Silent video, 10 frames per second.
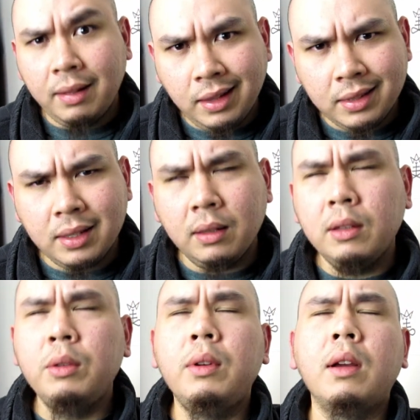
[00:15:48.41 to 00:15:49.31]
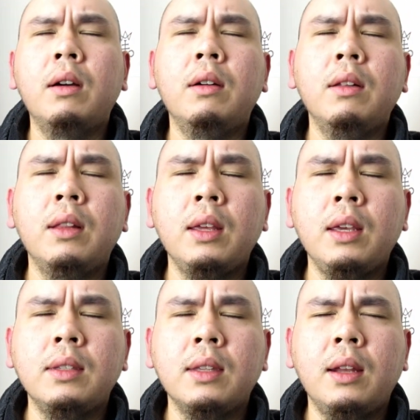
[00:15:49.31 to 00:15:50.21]
That's including all
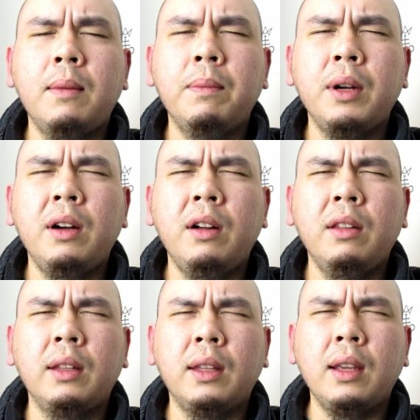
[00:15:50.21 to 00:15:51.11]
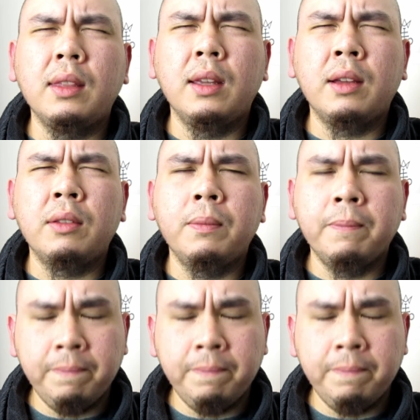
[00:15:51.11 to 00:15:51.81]
the setup, all the takedown,